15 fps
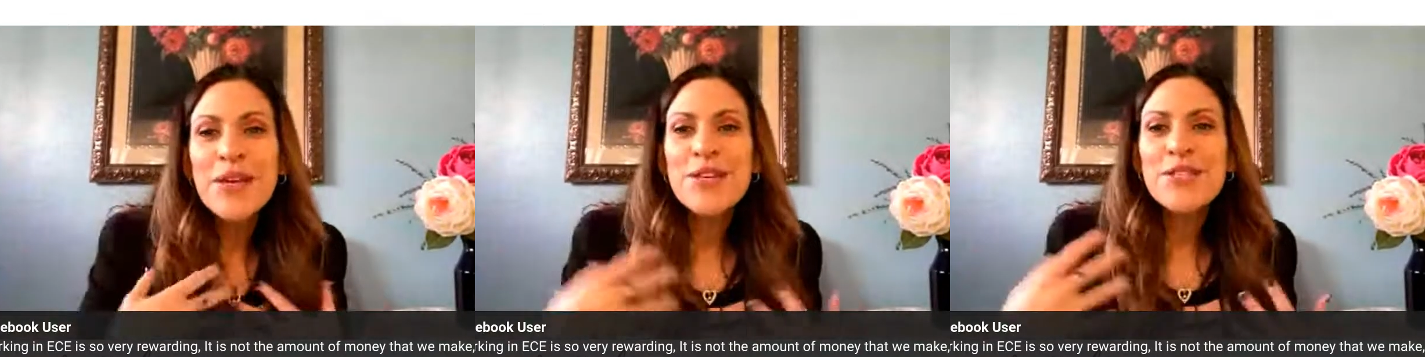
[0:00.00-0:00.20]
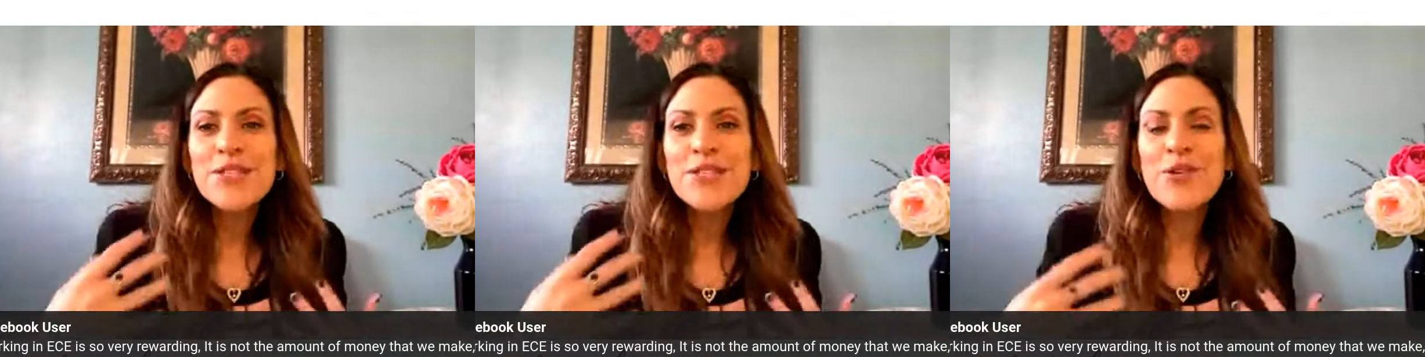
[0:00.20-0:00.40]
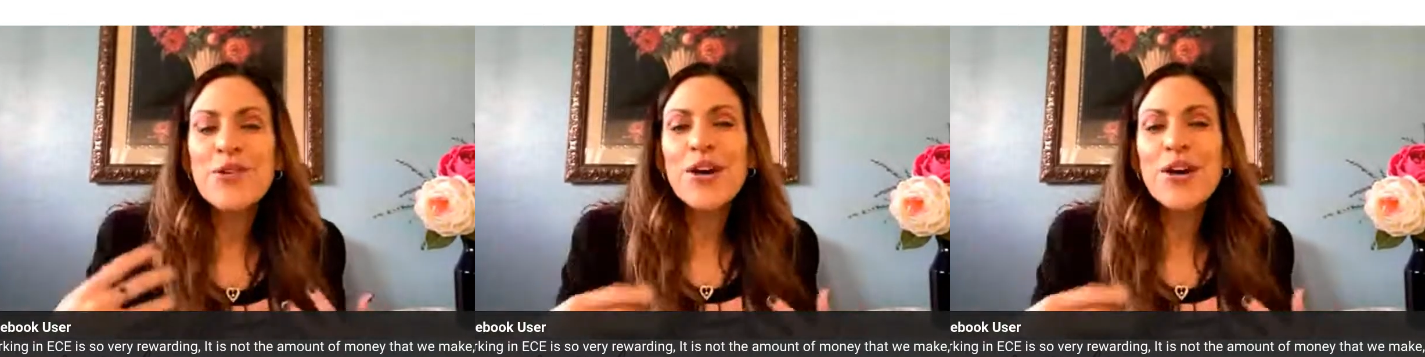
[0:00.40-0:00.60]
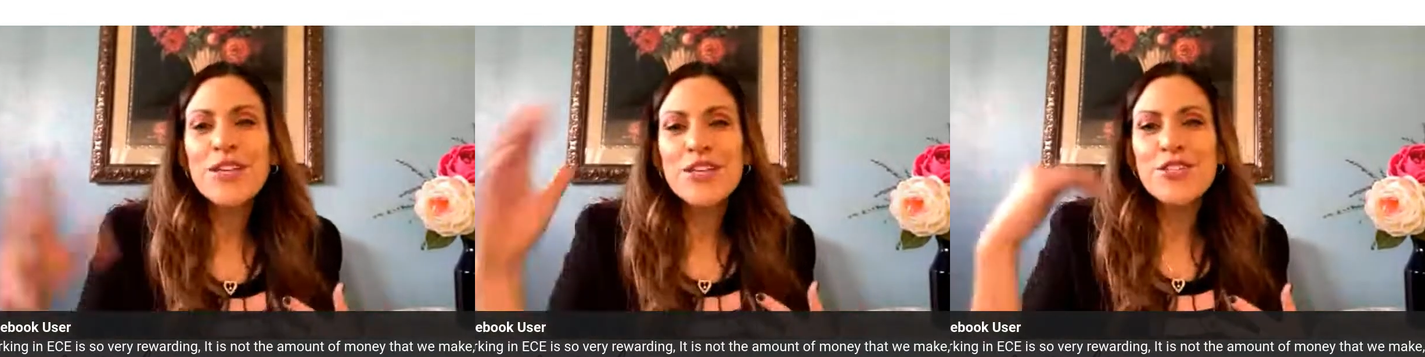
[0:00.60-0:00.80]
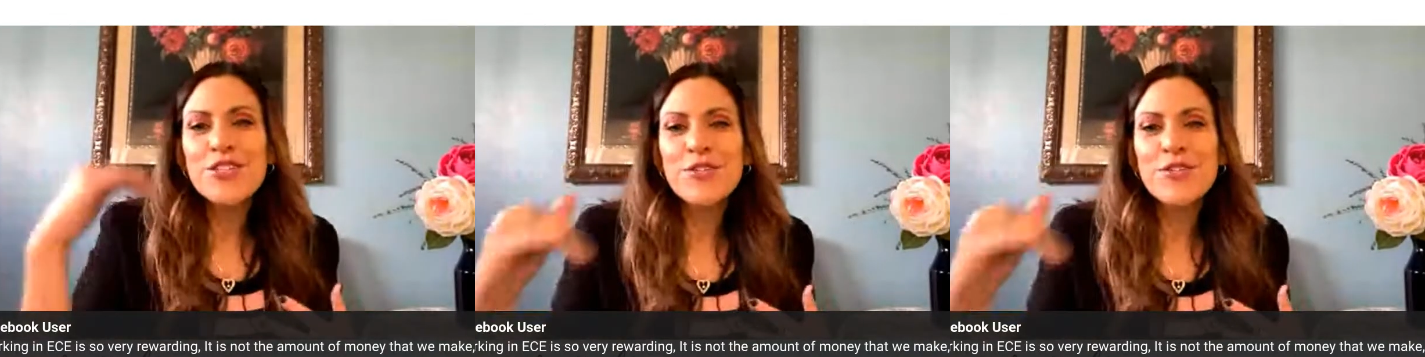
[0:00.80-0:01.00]
So
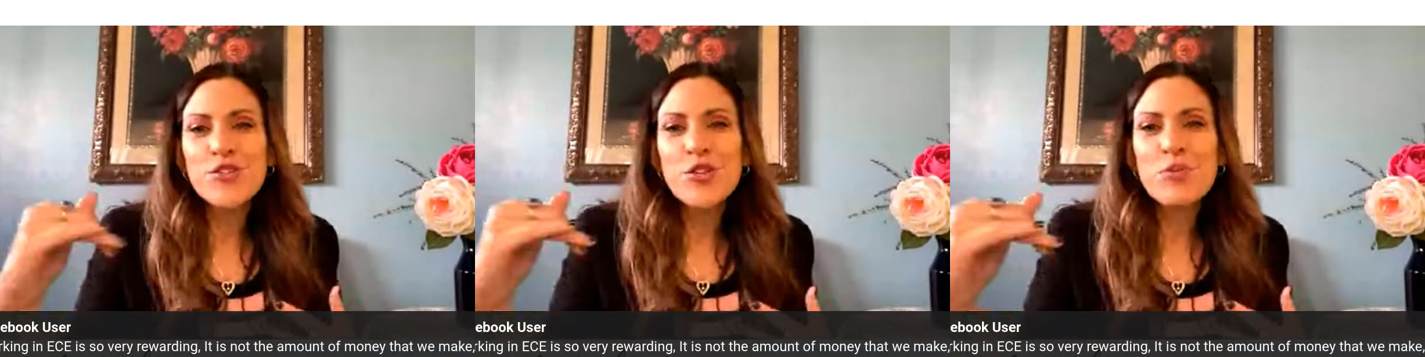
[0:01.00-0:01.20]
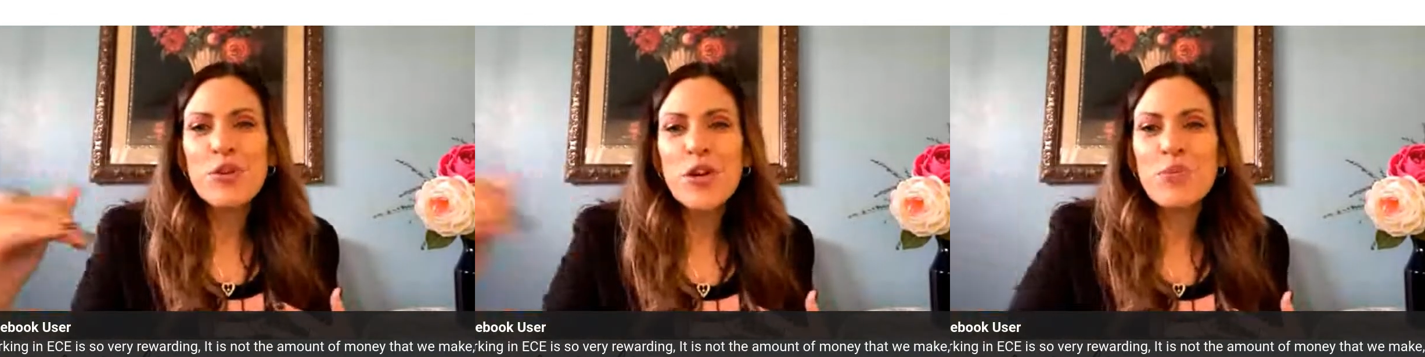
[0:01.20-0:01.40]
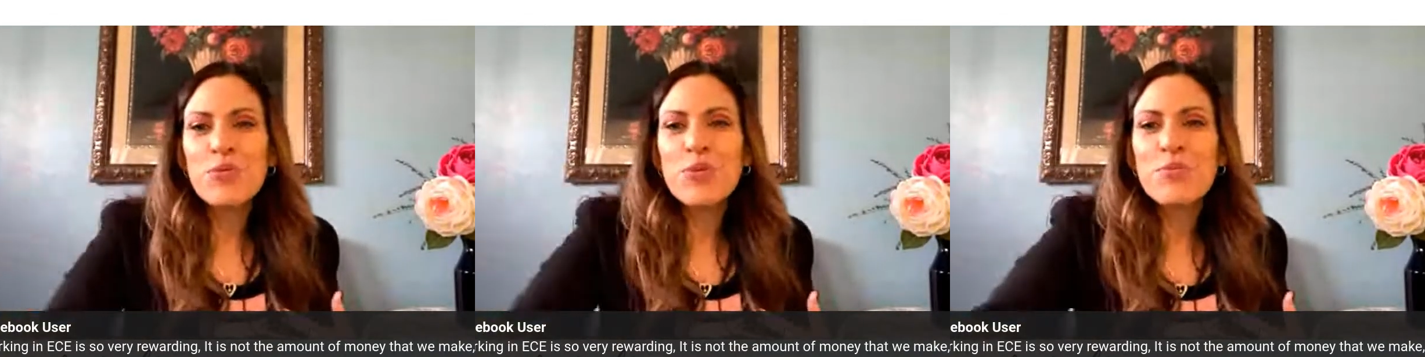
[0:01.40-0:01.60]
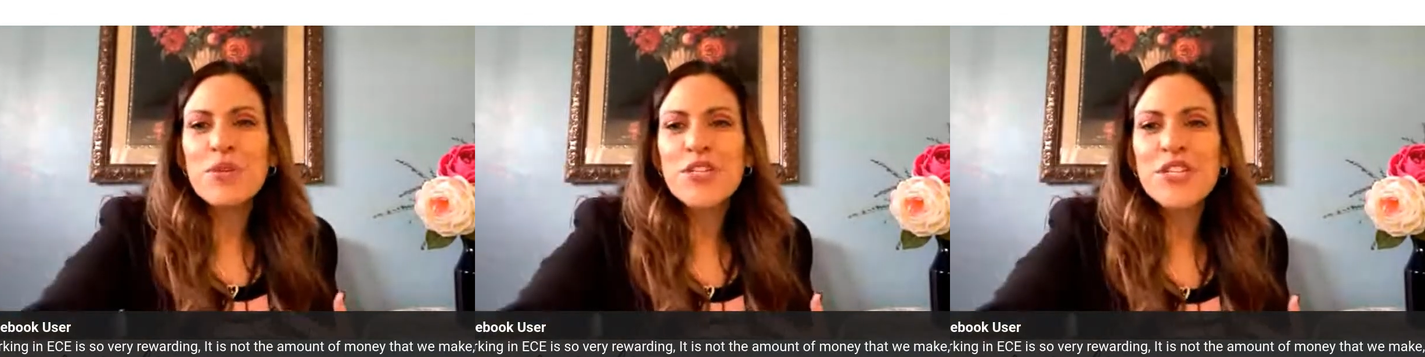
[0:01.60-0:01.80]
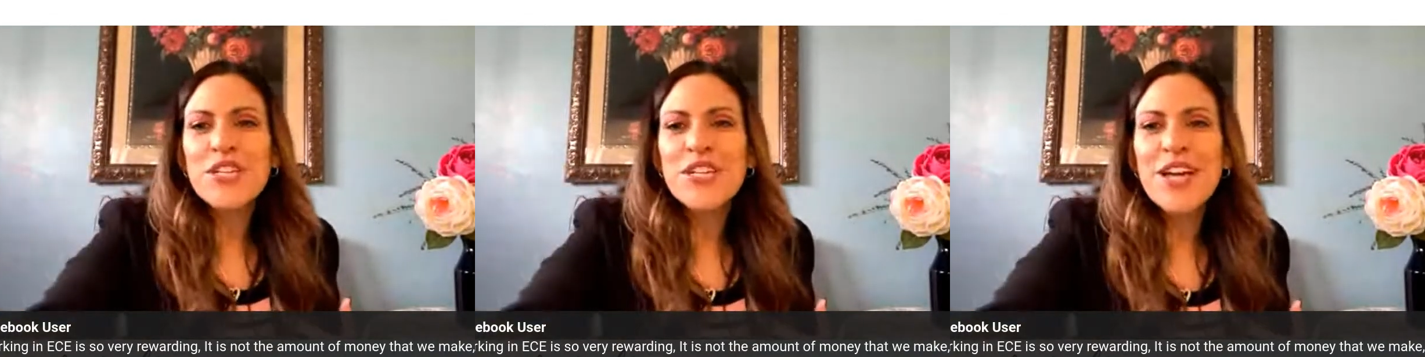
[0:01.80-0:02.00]
unless you give StreamYard
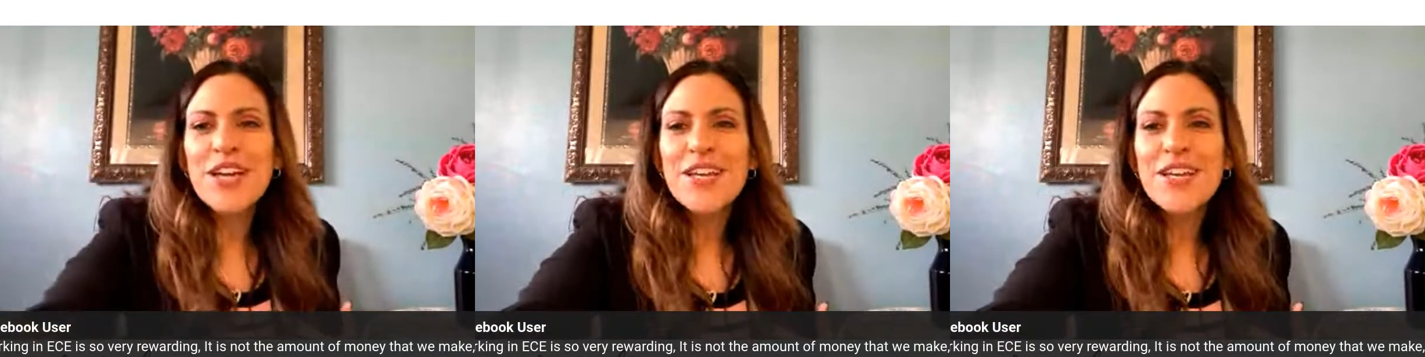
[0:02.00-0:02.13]
permission,